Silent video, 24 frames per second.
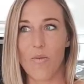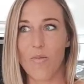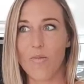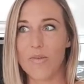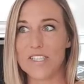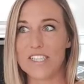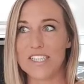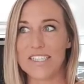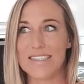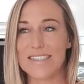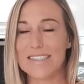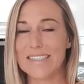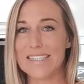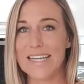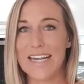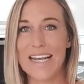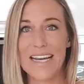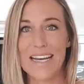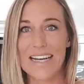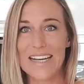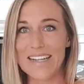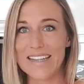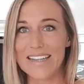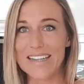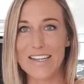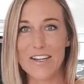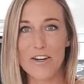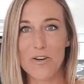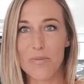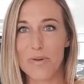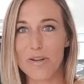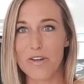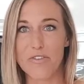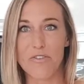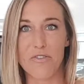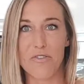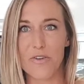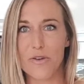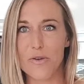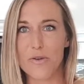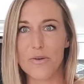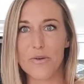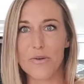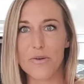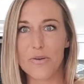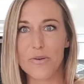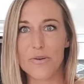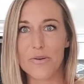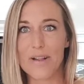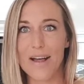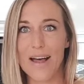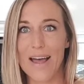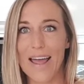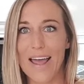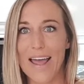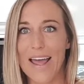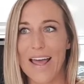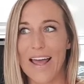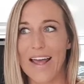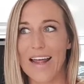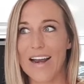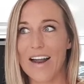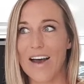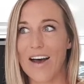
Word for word: just needed a little bit of fuel and